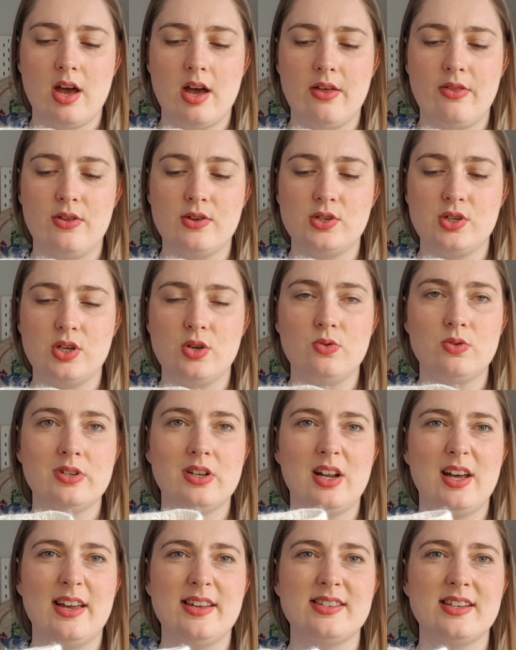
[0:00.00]
that's
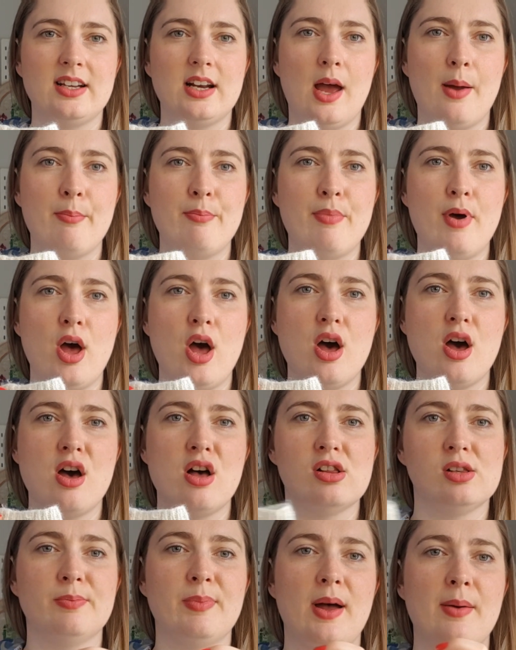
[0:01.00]
utilising like
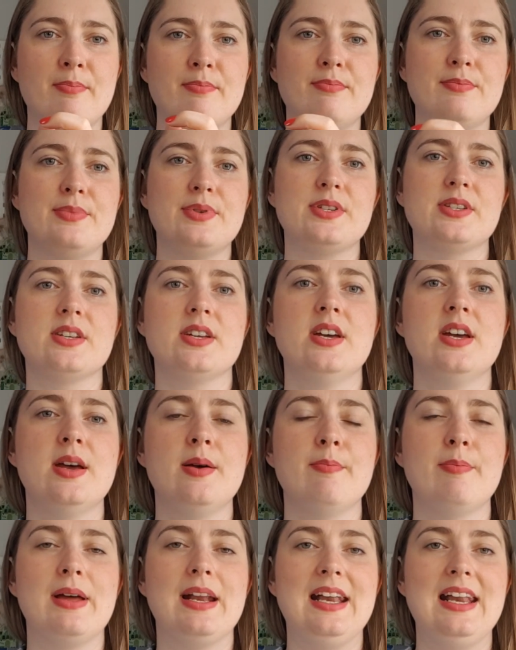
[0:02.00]
pearl bumps,
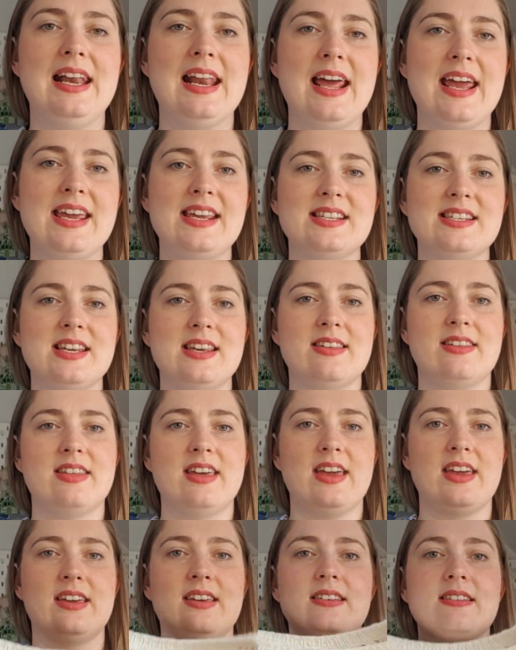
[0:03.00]
but lacy
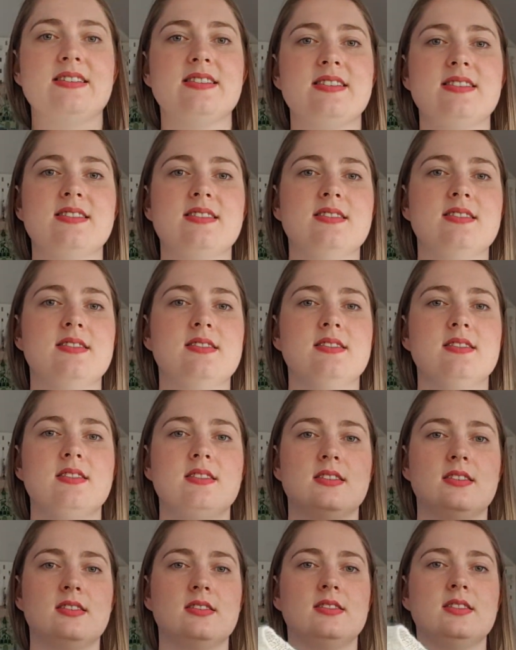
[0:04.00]
things,
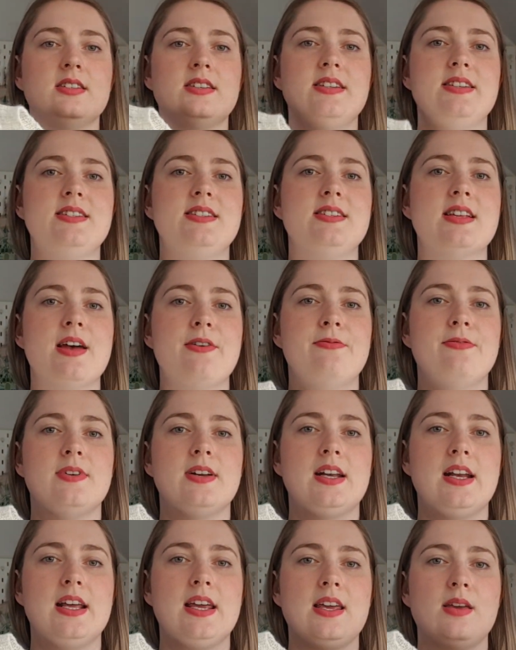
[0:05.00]

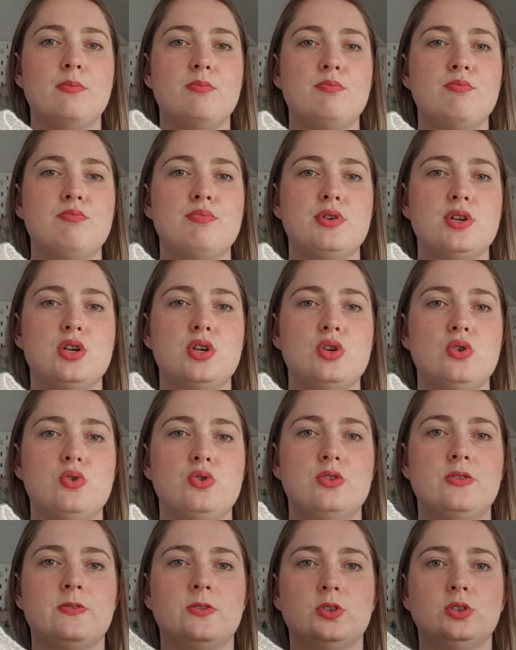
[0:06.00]
definitely
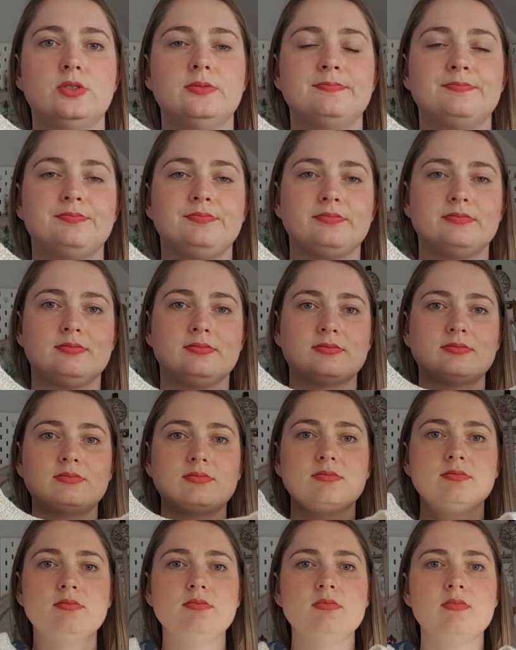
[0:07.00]
beautiful.
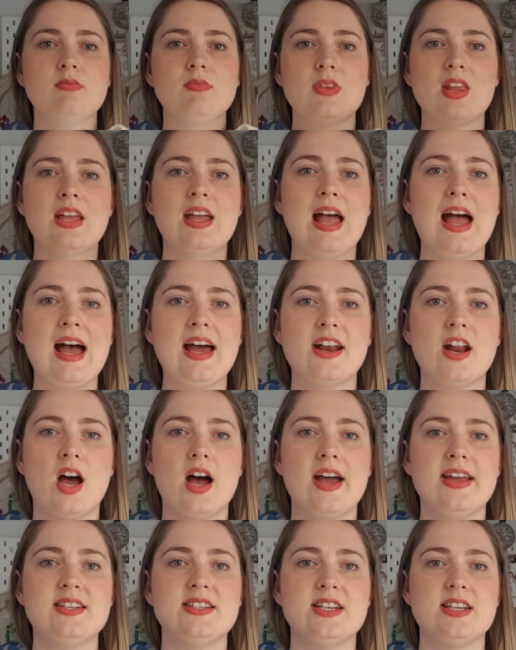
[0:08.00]
And
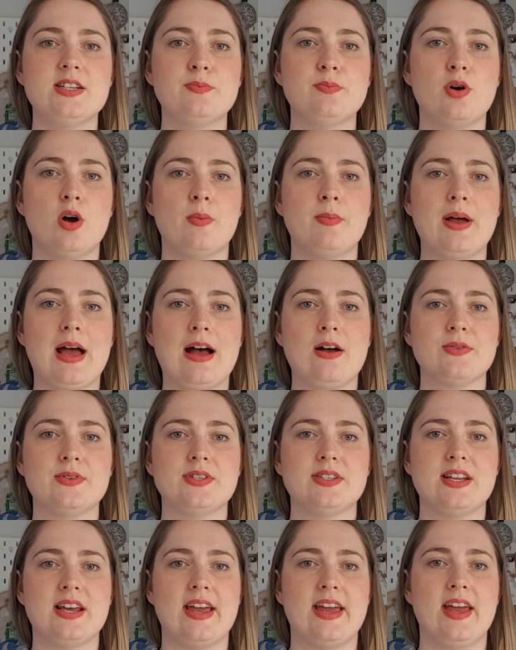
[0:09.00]
I did pop out
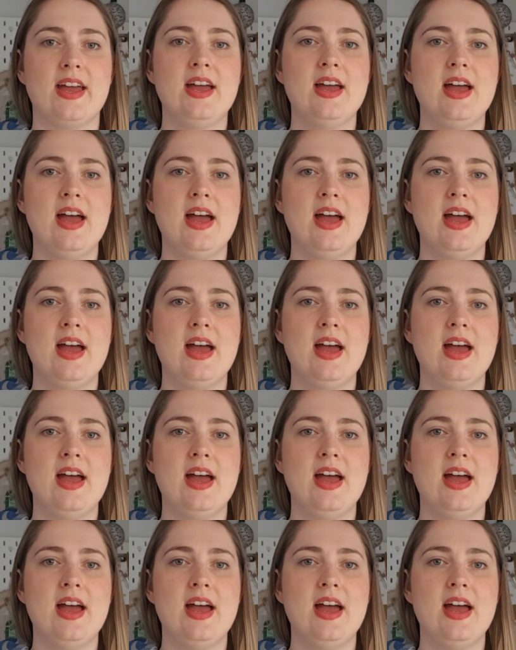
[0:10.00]
today